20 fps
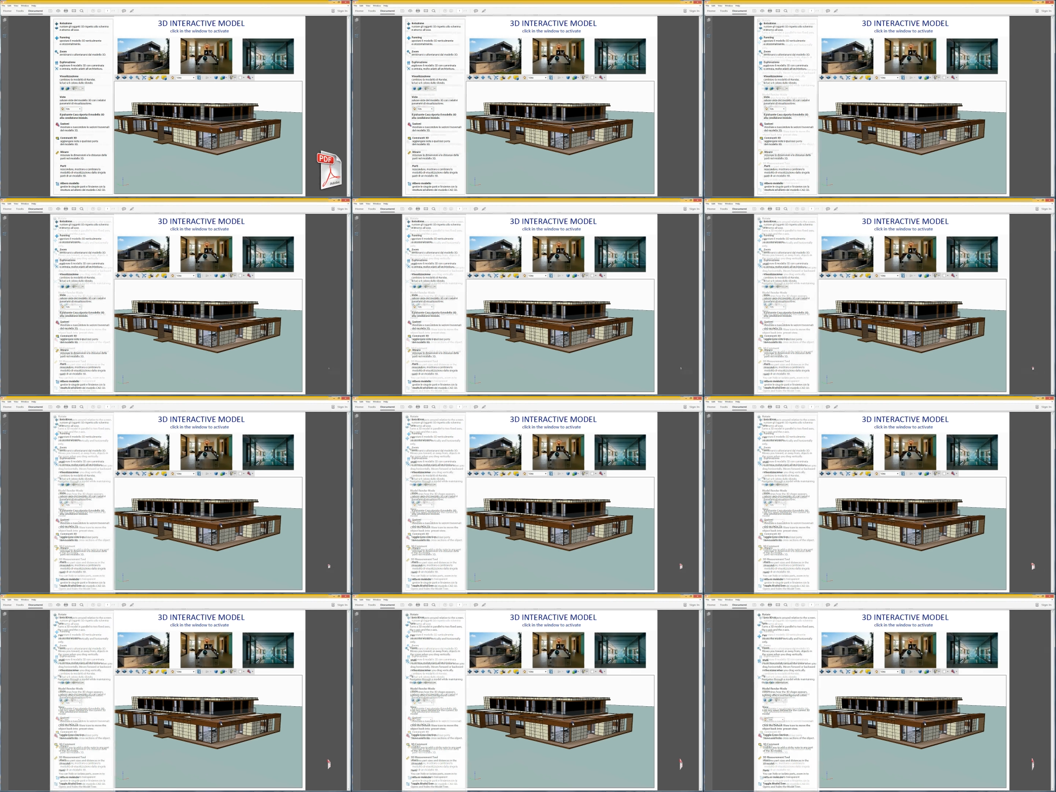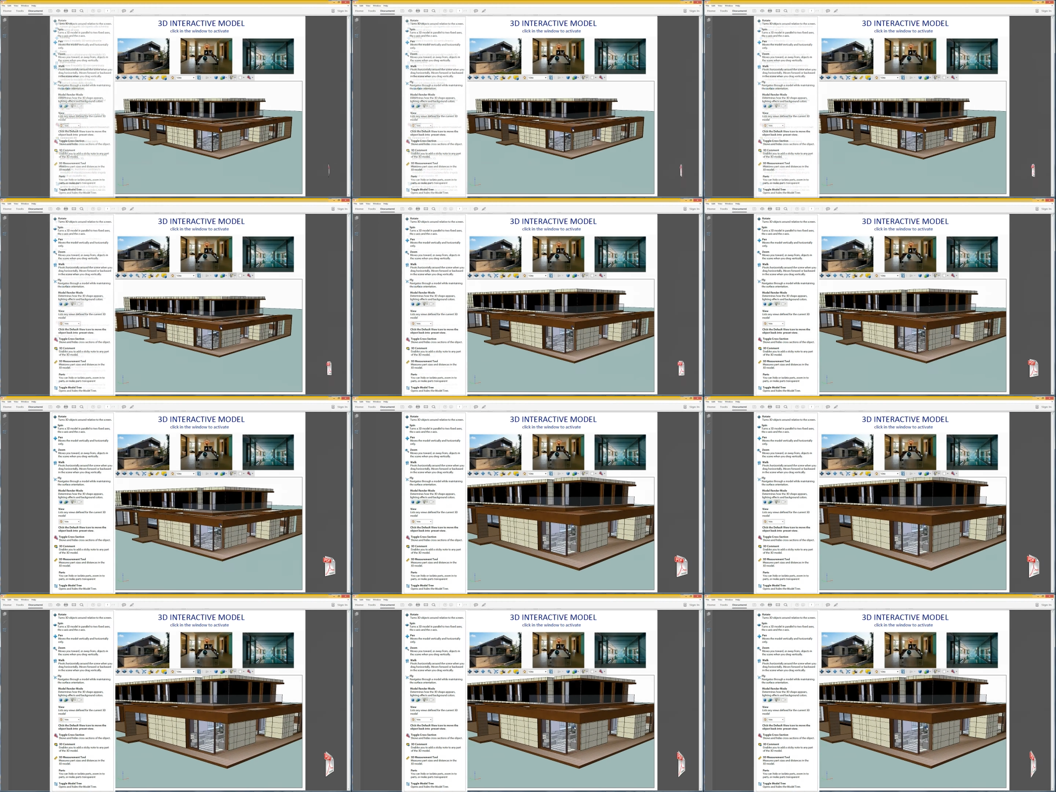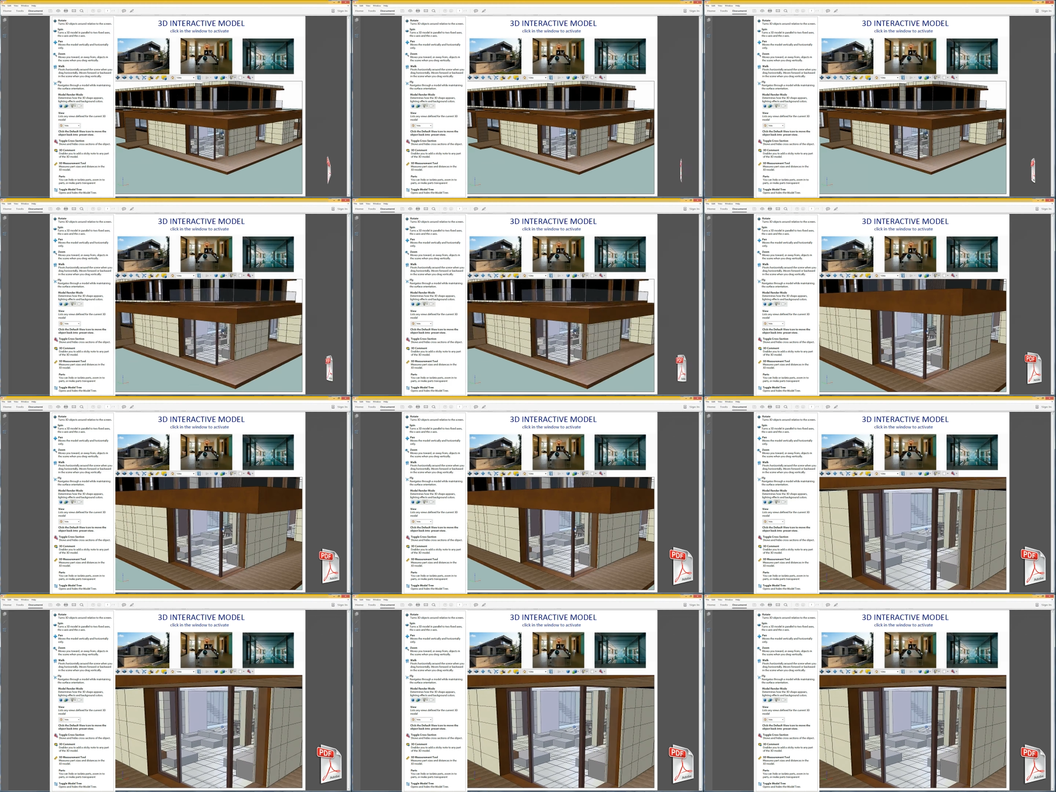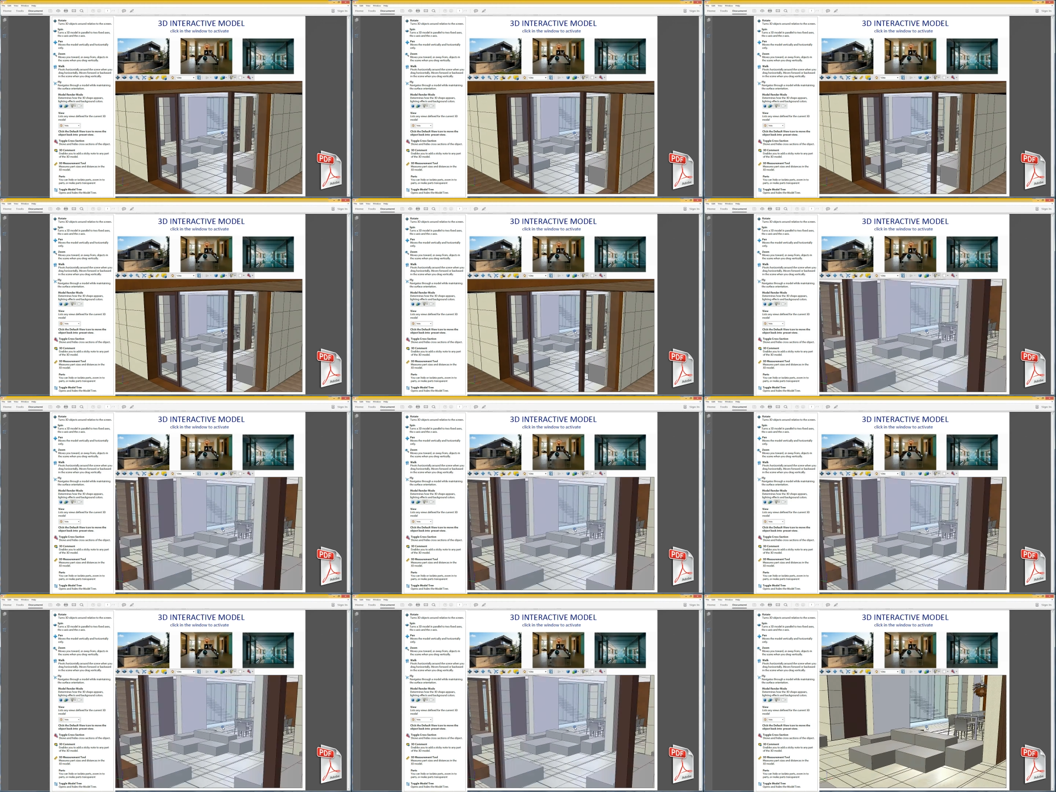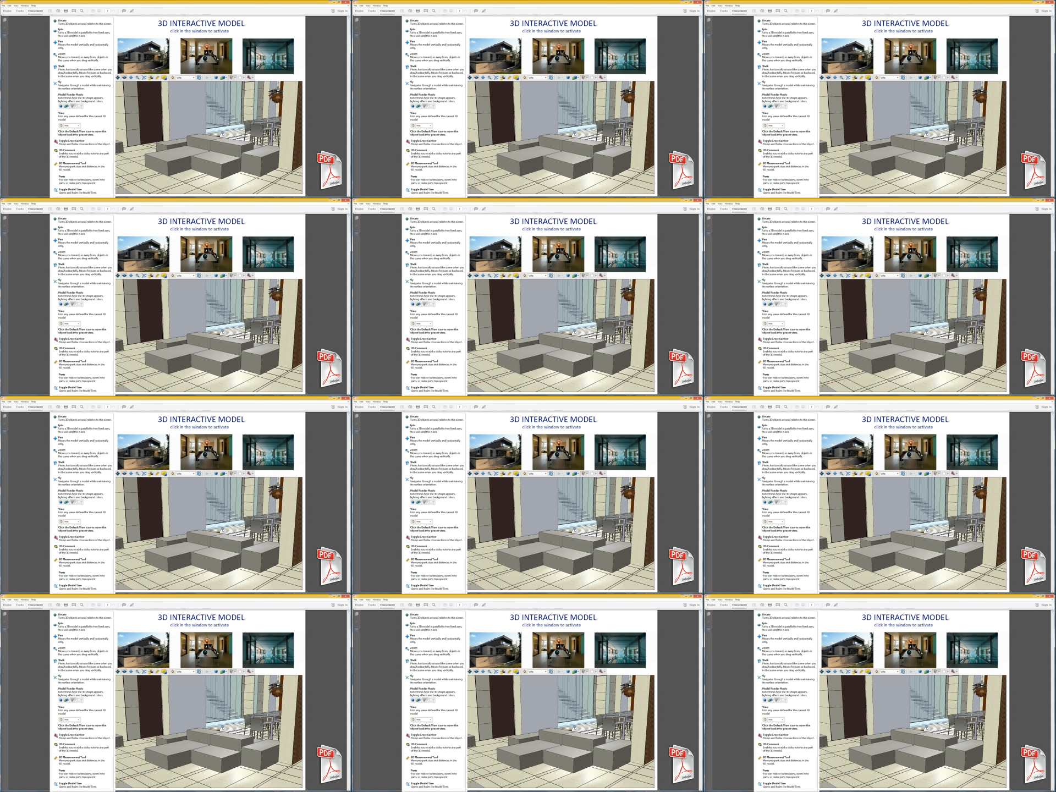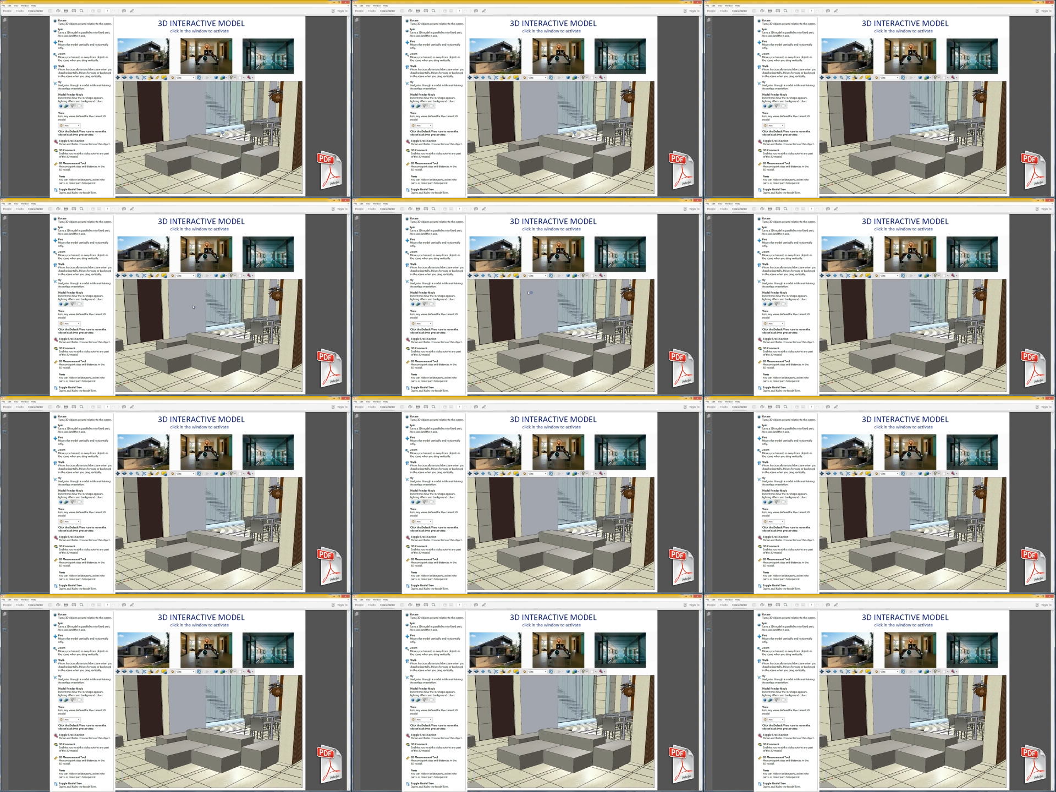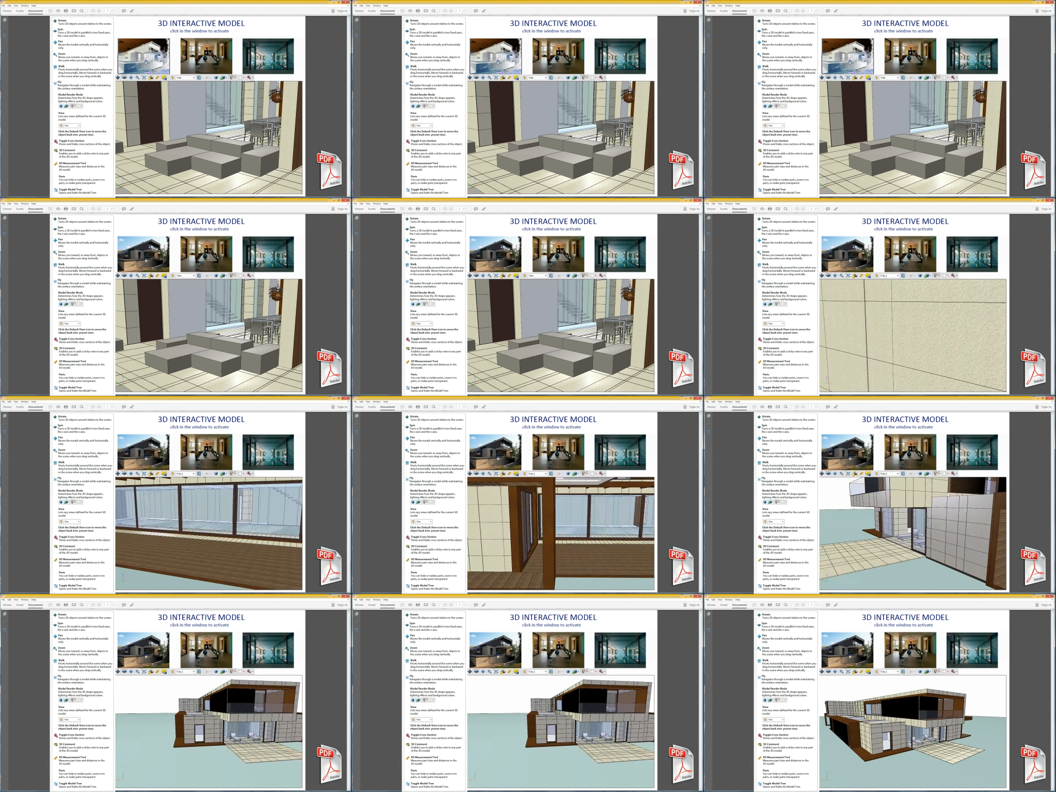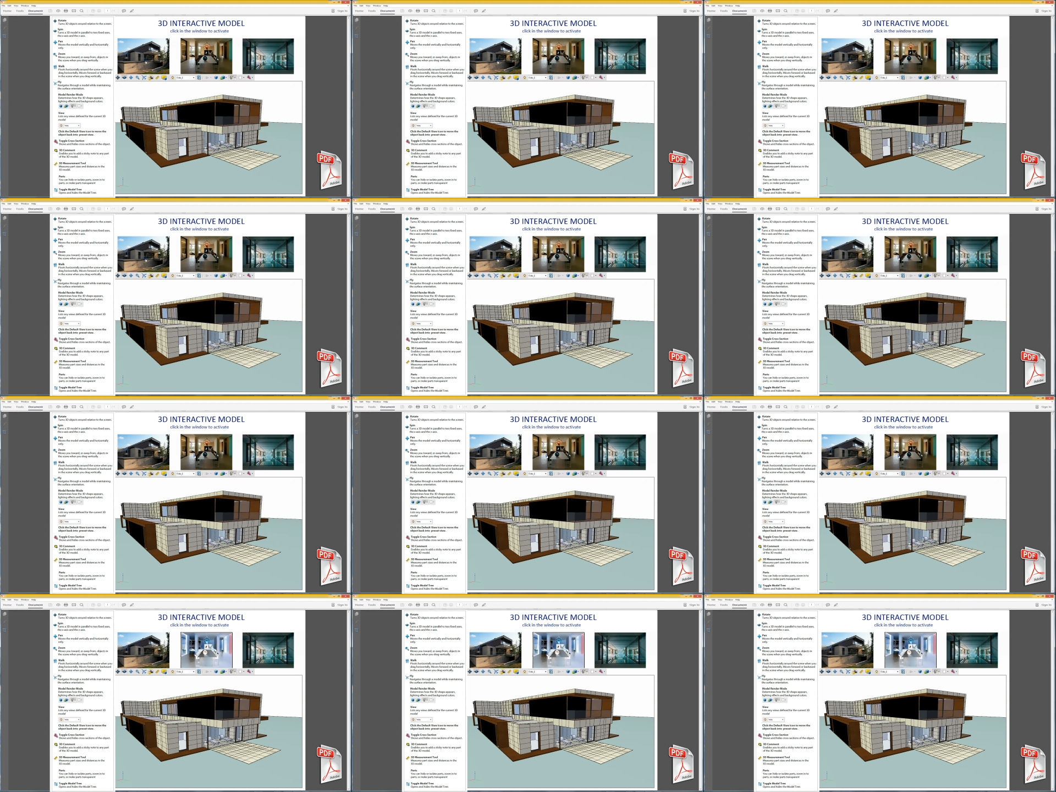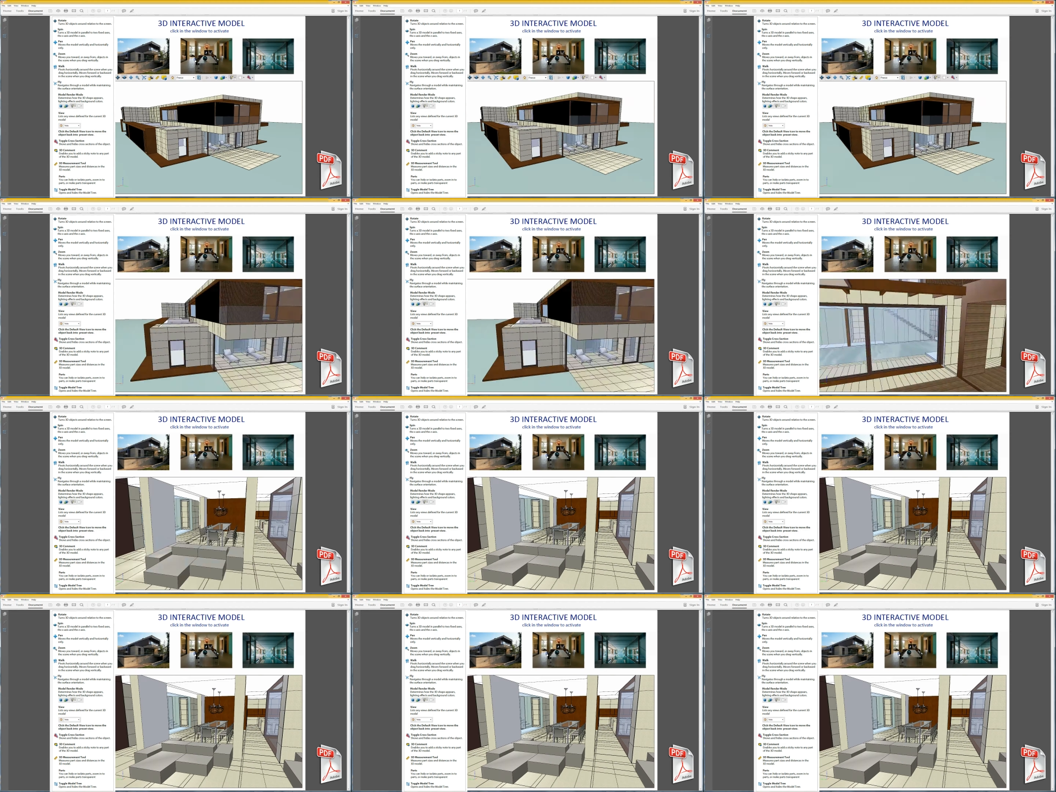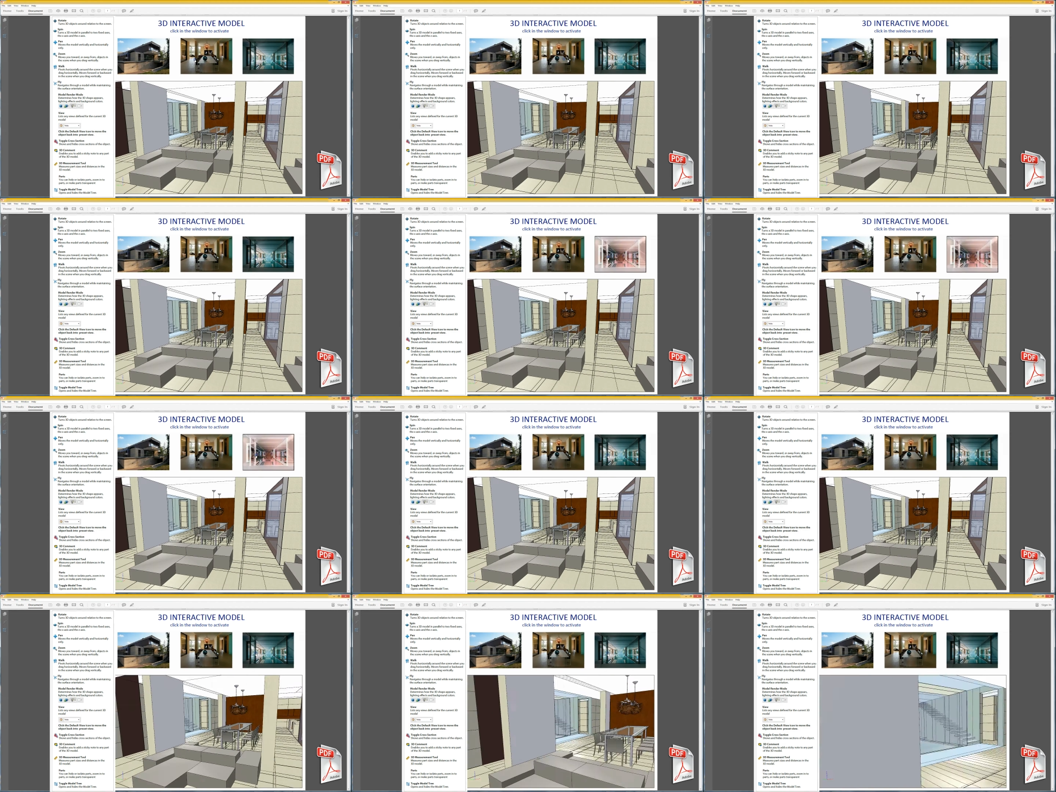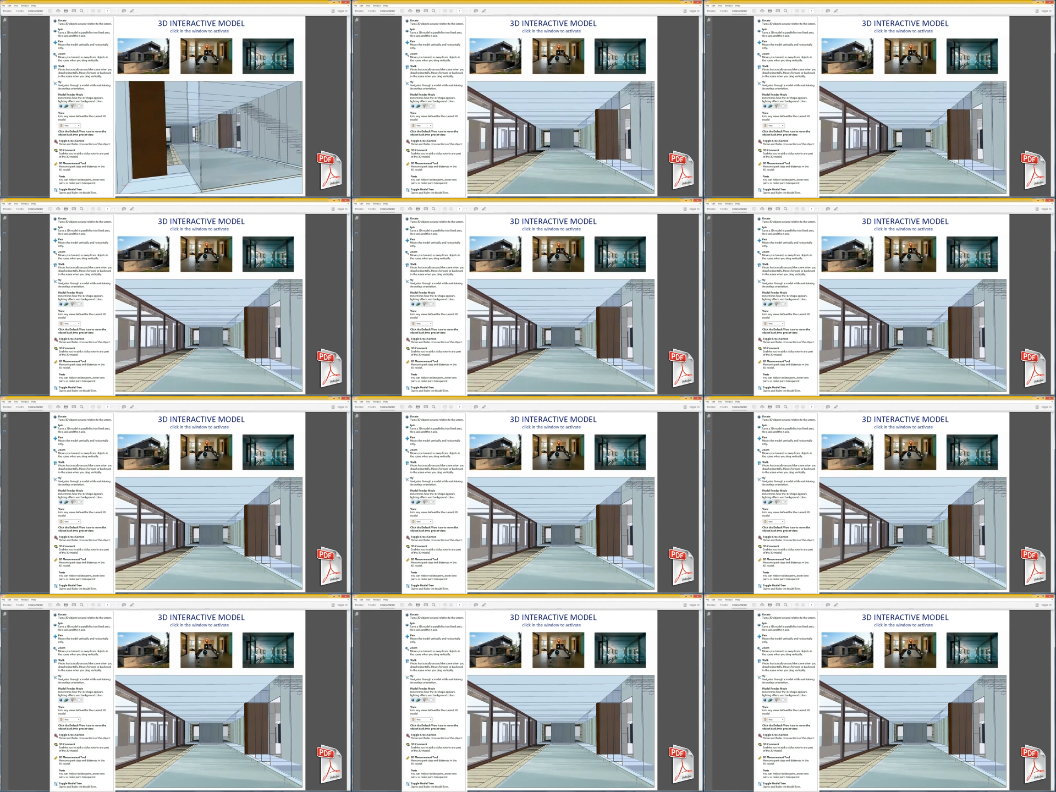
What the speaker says: (no speaker visible)